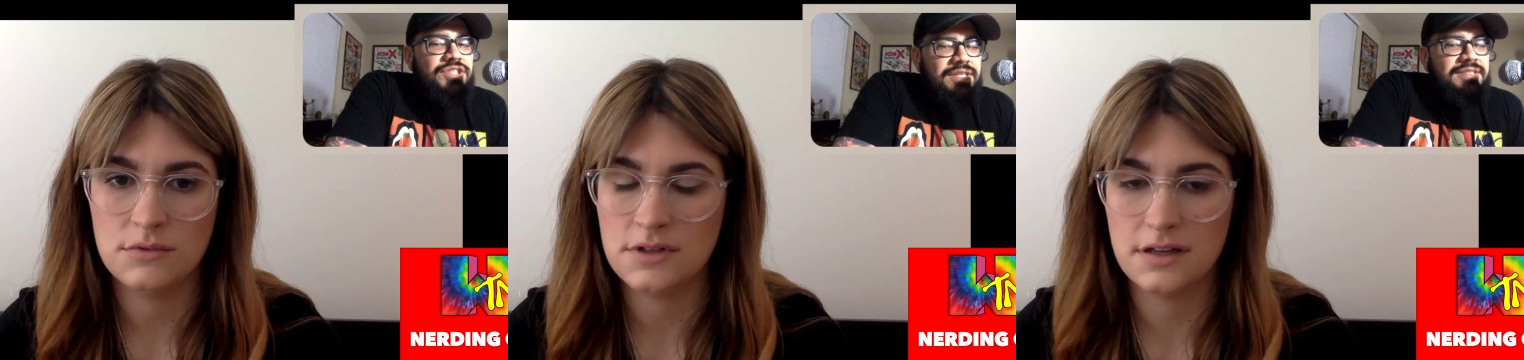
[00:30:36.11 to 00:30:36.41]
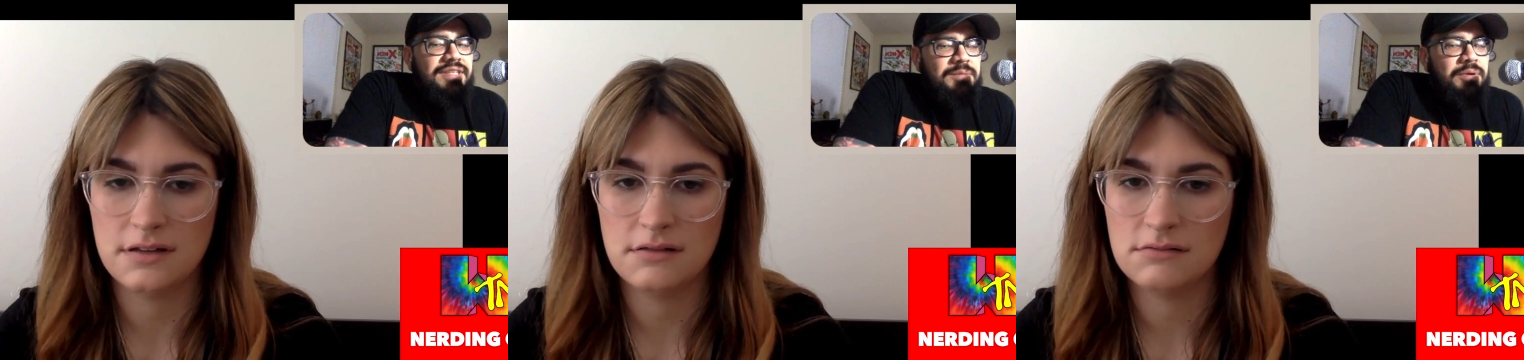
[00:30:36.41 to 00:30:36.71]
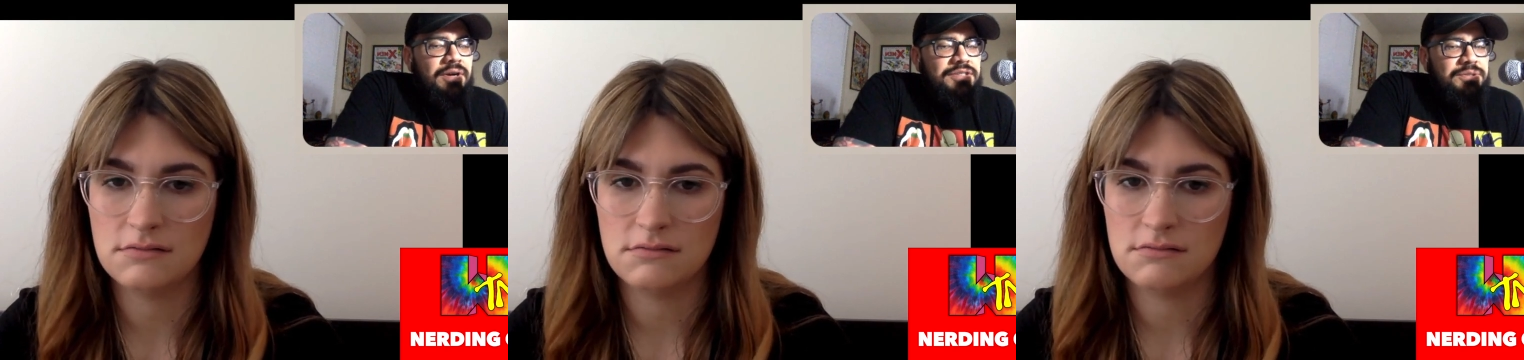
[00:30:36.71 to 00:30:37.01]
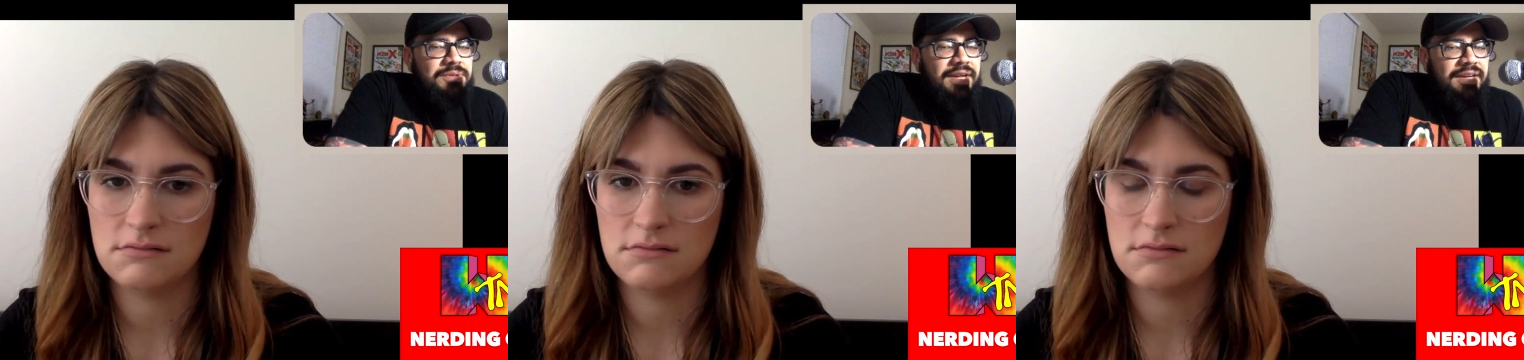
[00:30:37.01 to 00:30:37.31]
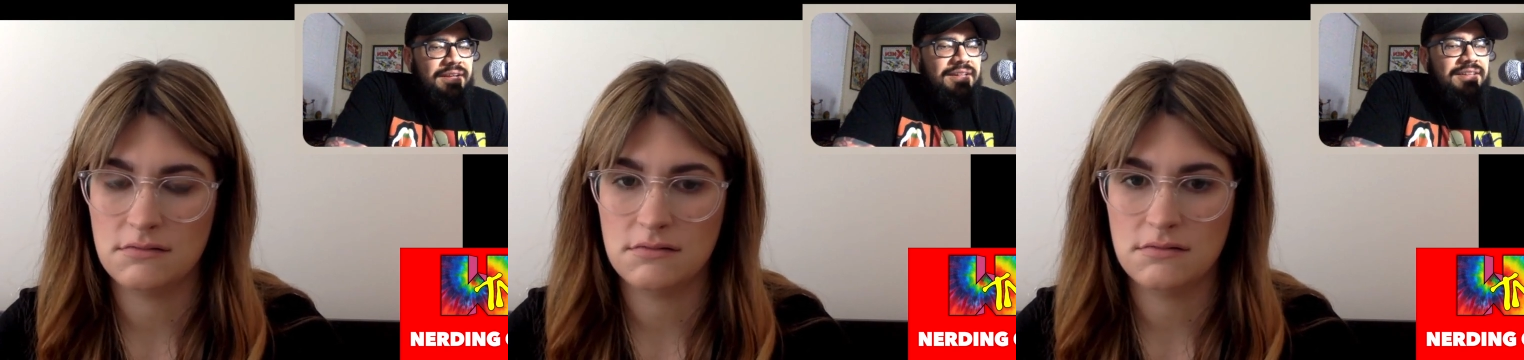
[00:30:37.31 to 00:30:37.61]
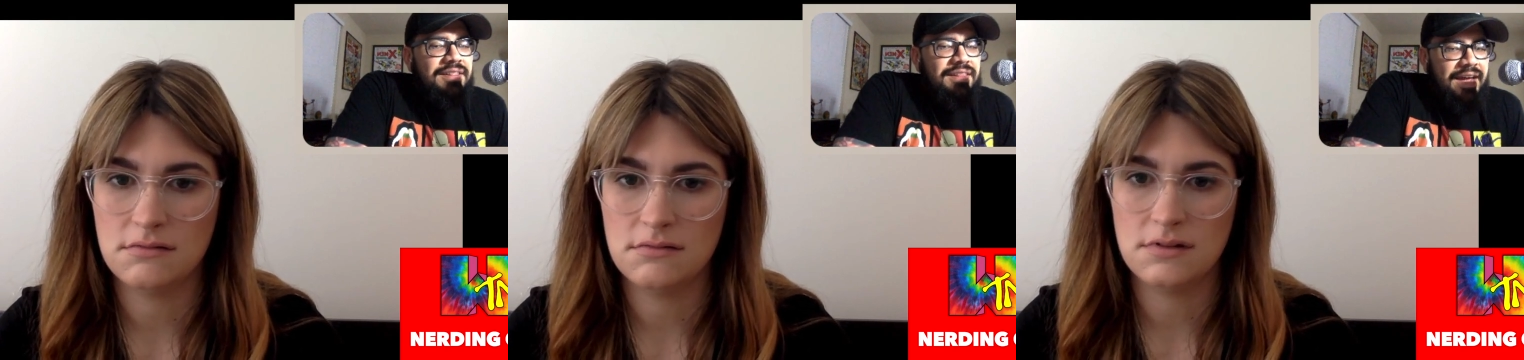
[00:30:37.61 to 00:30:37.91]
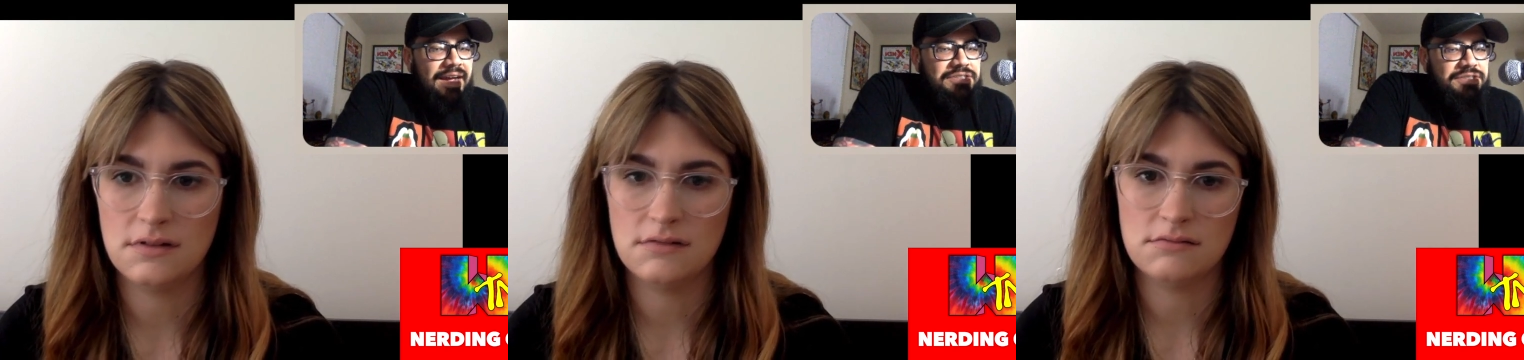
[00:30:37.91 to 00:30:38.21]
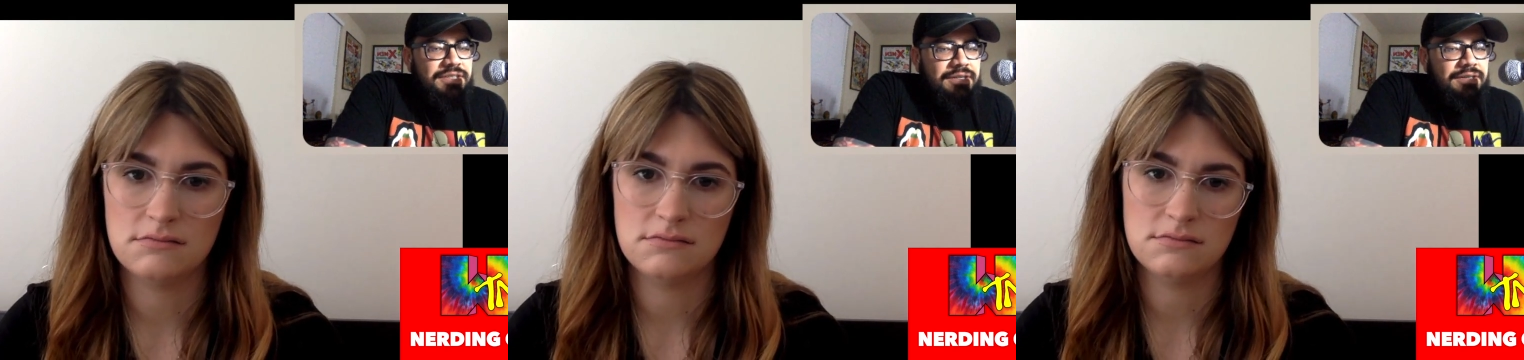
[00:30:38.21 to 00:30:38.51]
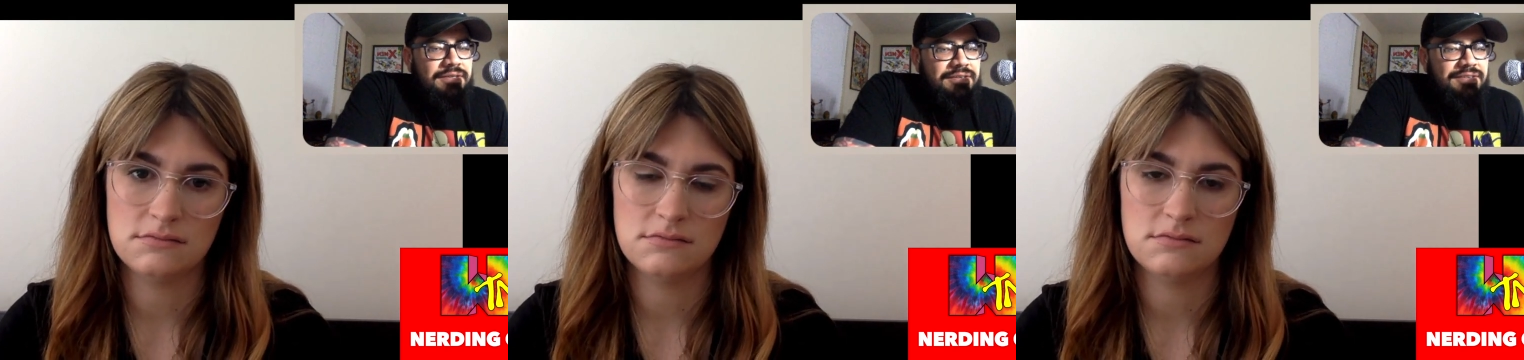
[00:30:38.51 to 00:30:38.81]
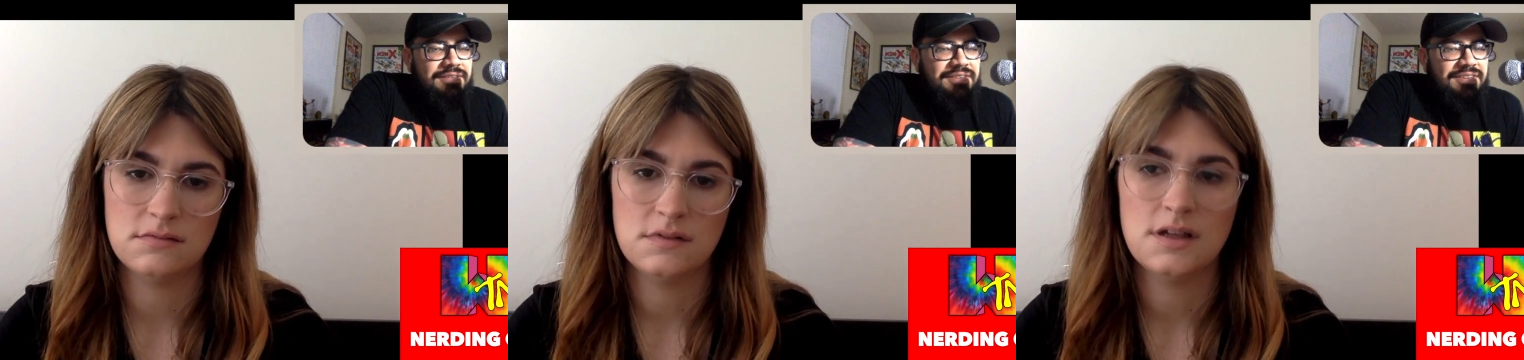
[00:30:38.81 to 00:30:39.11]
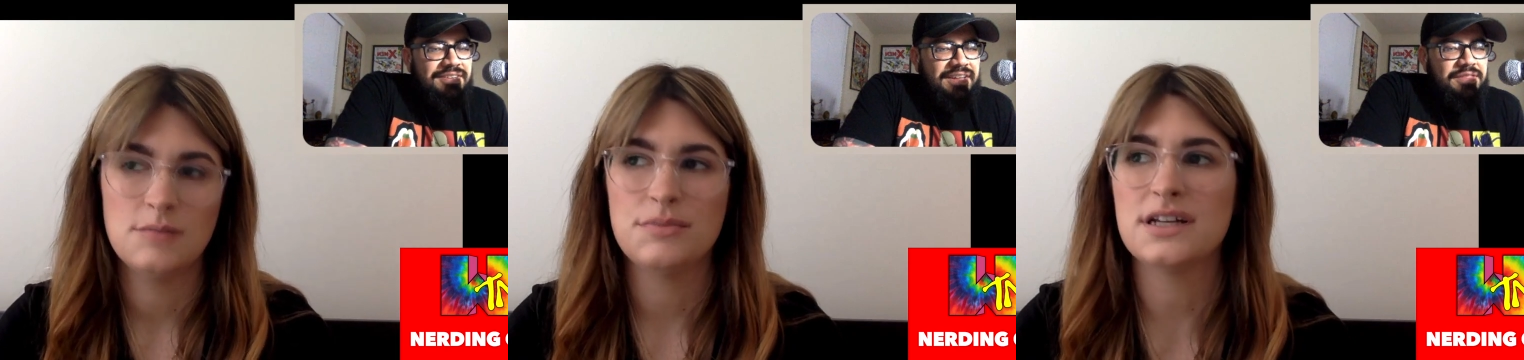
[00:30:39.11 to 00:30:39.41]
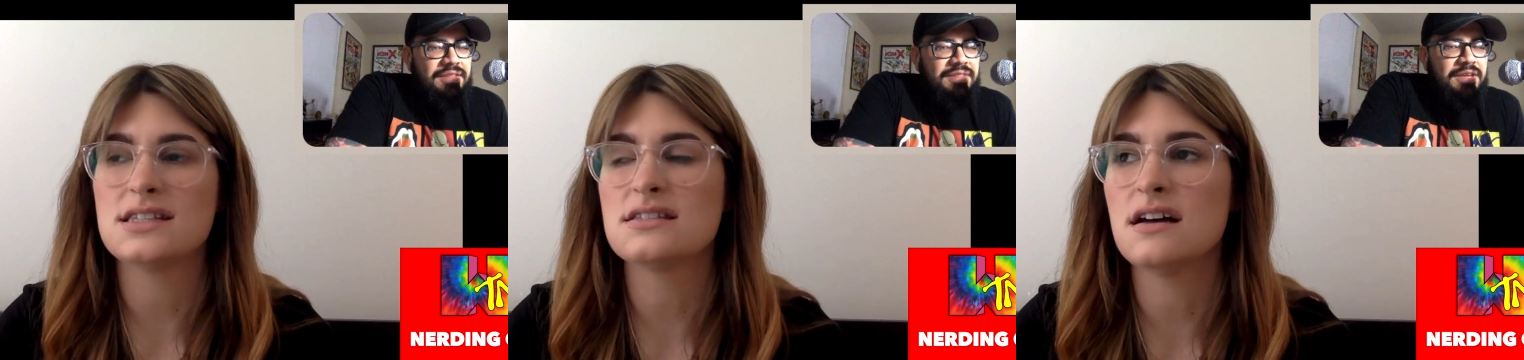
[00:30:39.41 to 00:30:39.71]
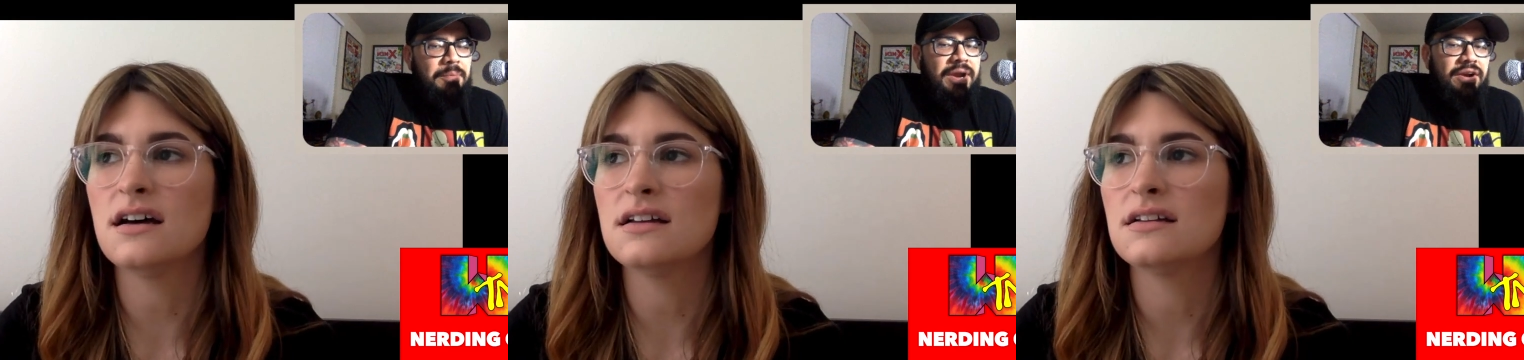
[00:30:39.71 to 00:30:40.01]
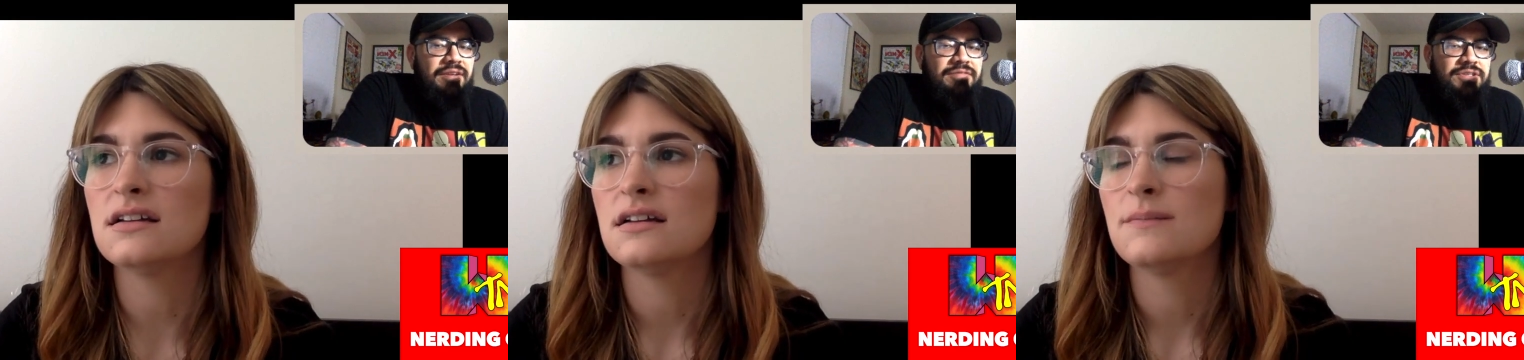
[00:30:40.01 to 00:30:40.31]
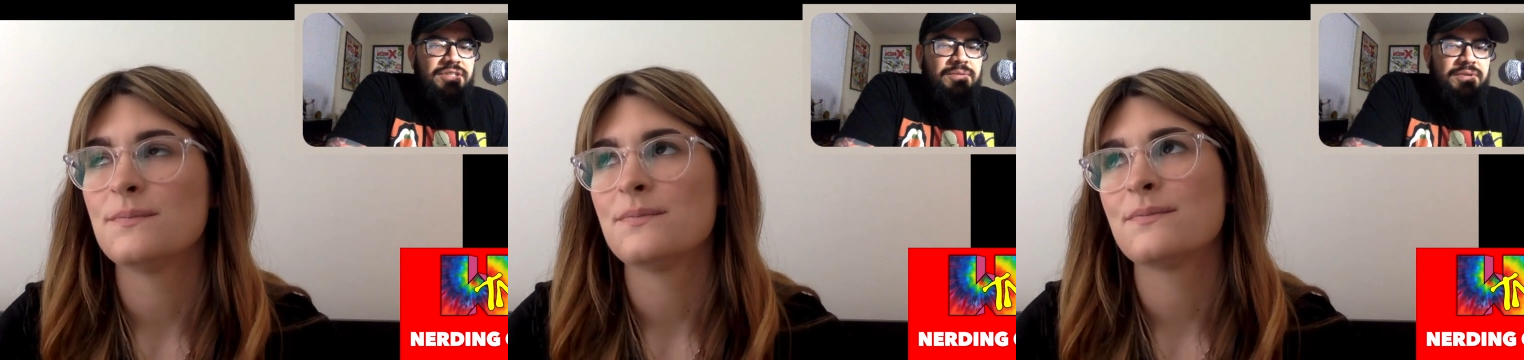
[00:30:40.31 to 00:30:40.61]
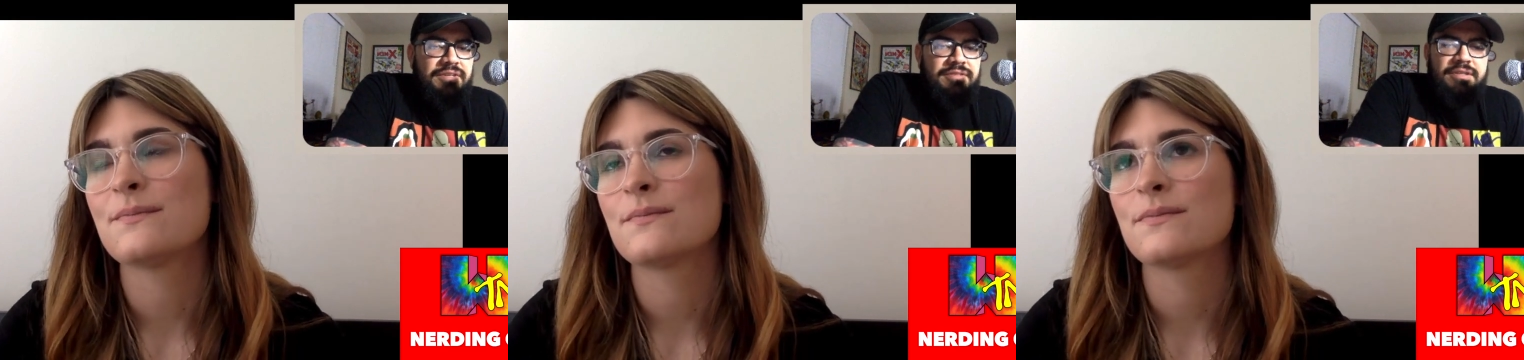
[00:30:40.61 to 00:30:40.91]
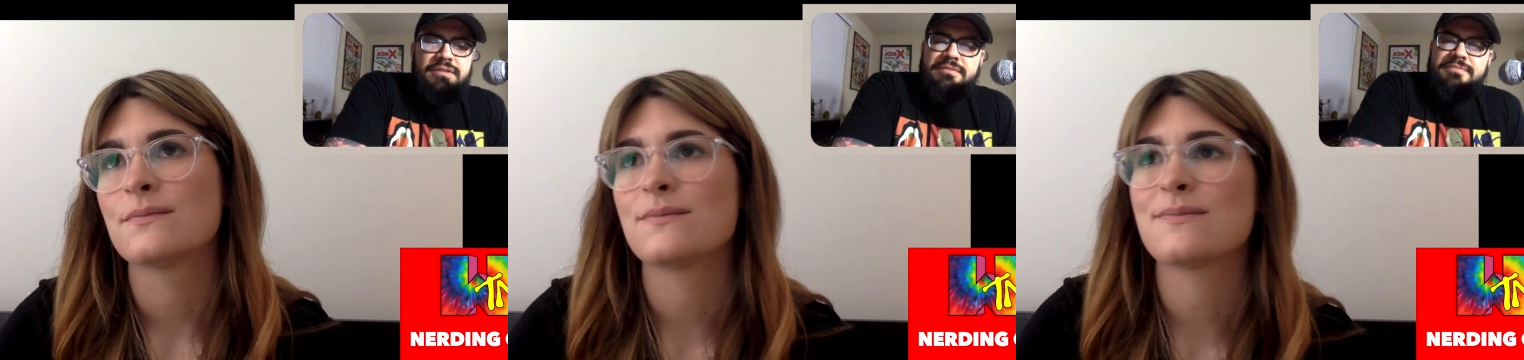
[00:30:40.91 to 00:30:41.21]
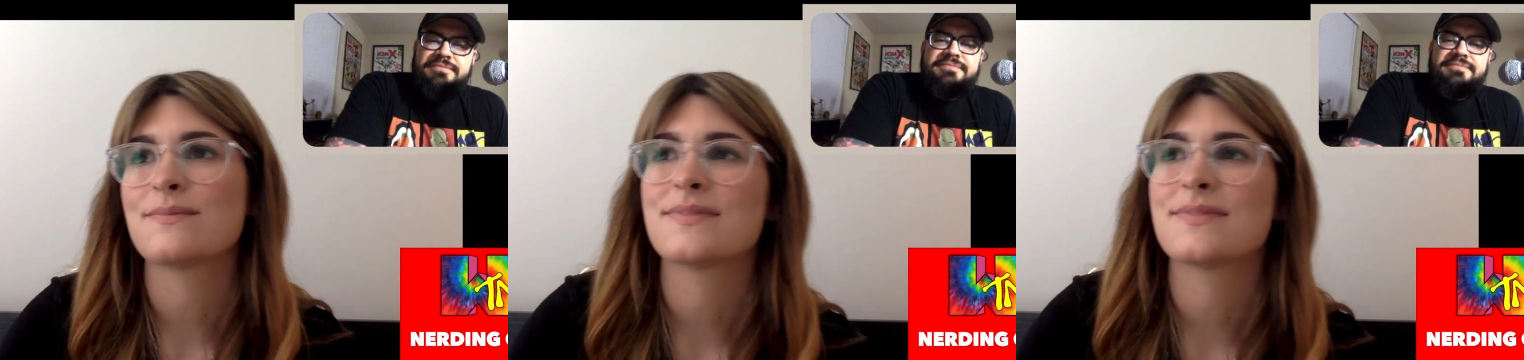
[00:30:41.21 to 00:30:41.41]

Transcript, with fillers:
Speaker 1: just did a part two like last year, like the, the American version or whatever.